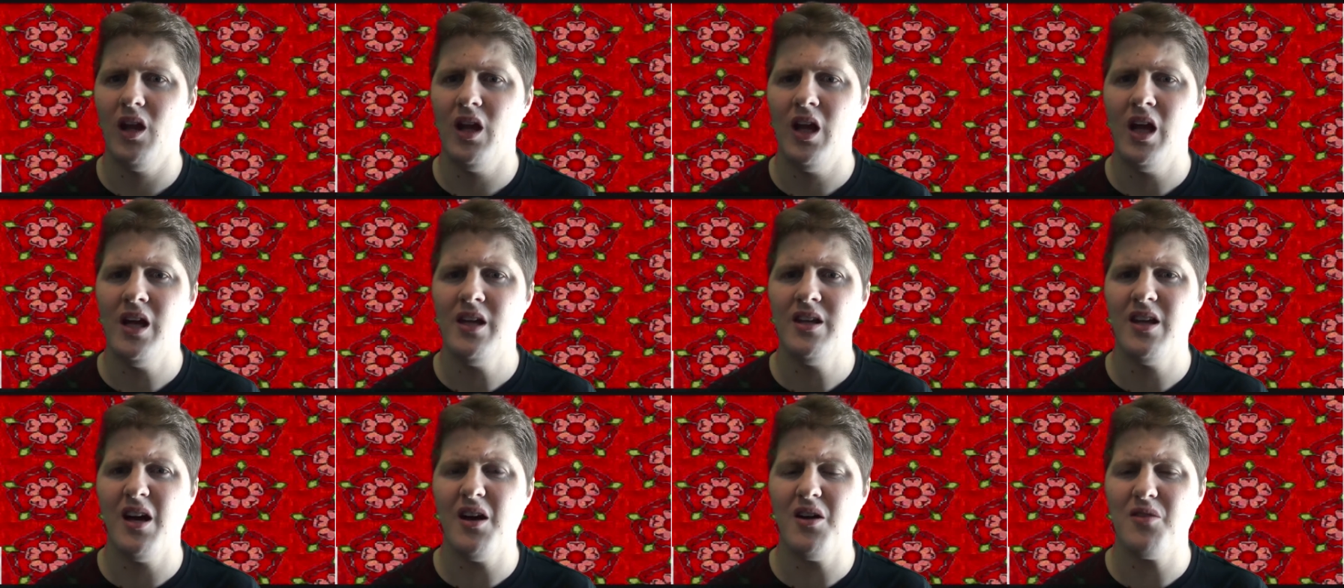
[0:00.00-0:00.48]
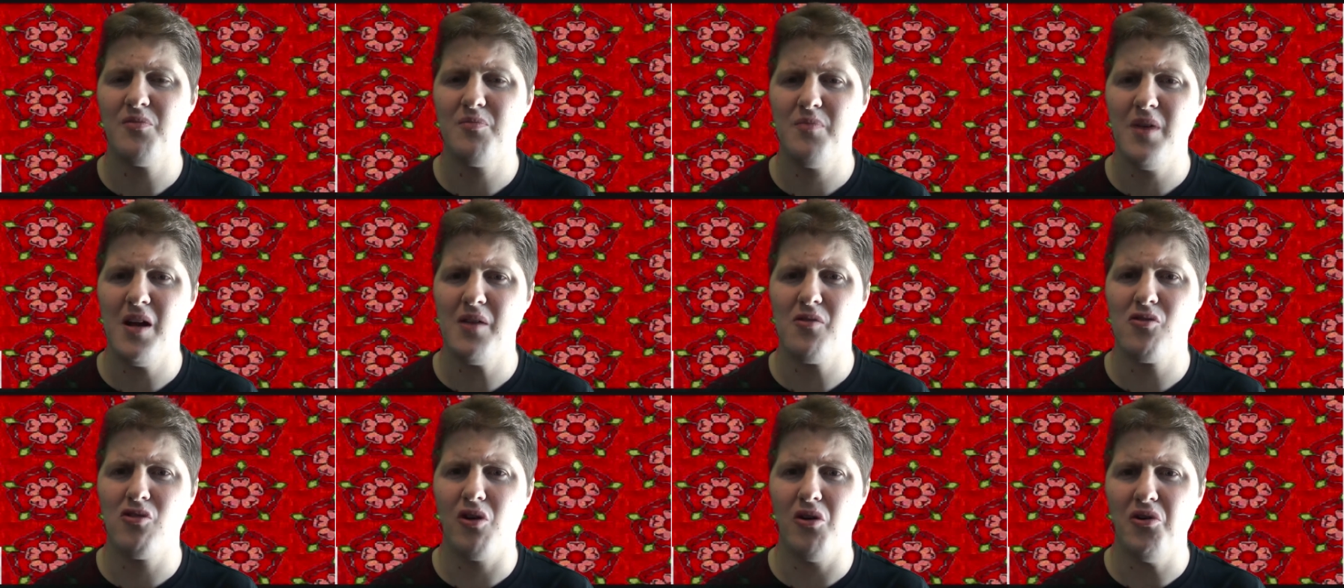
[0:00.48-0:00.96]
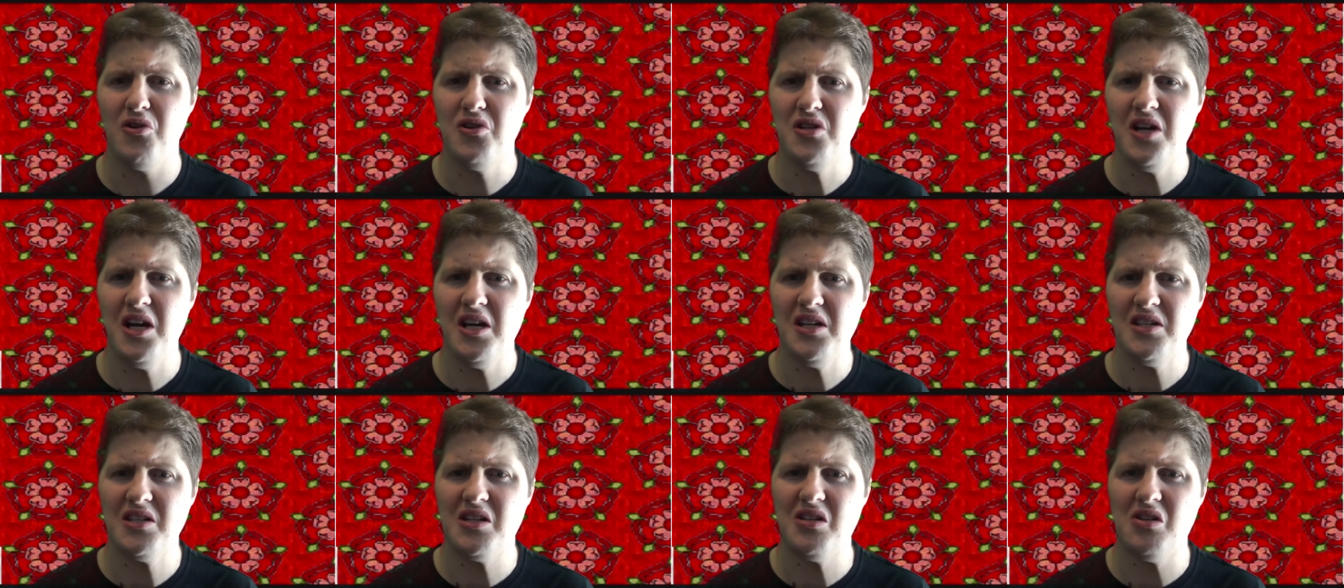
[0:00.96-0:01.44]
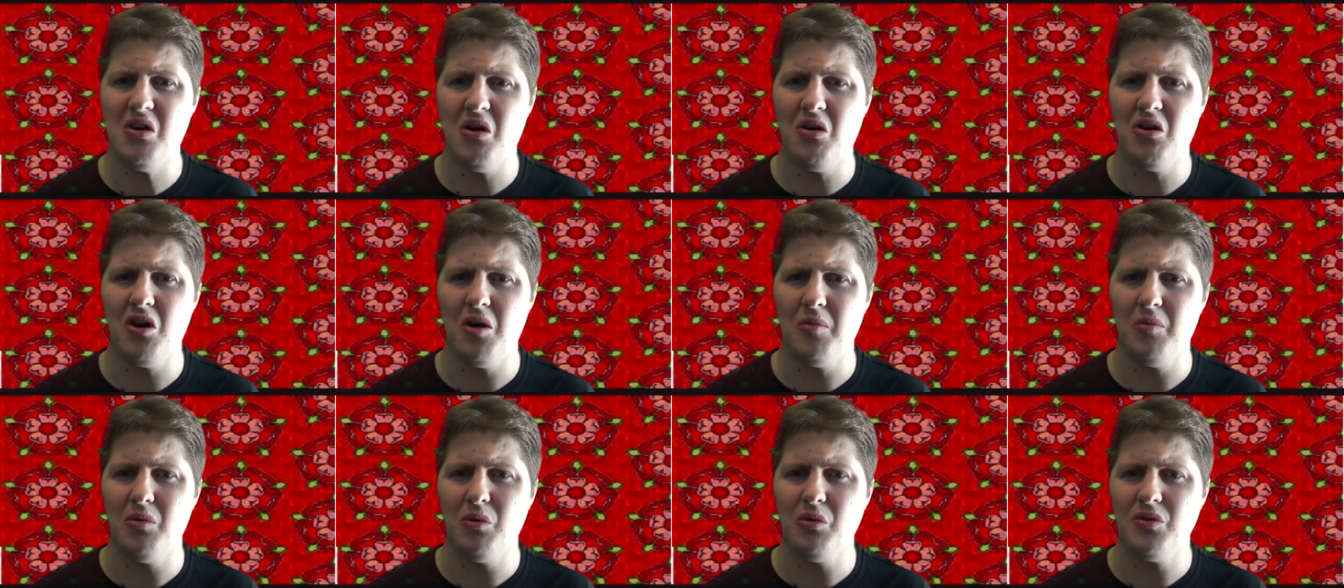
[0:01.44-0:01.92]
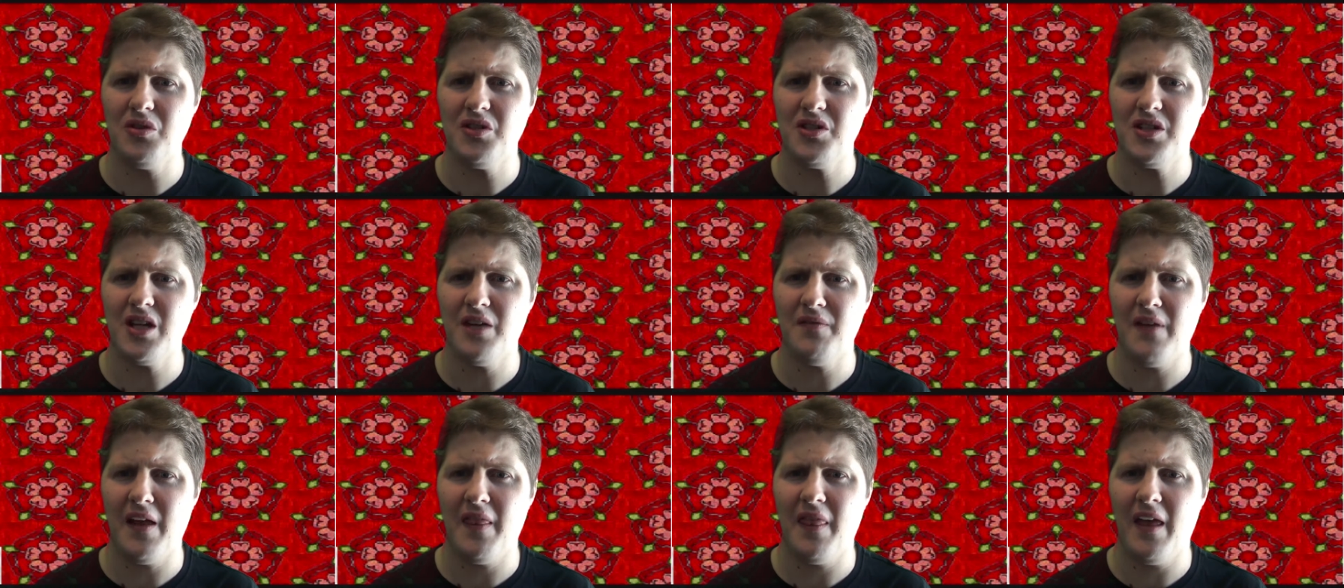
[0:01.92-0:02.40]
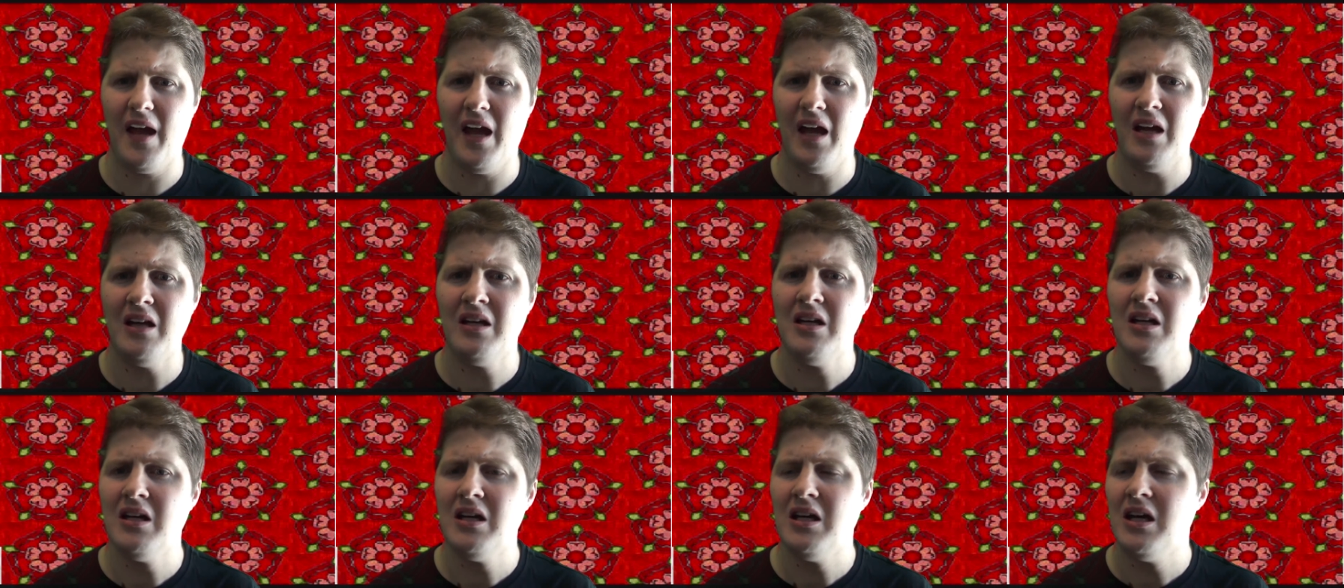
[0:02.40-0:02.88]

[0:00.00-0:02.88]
don't know, a bit grotesque and horrible and stuff like that.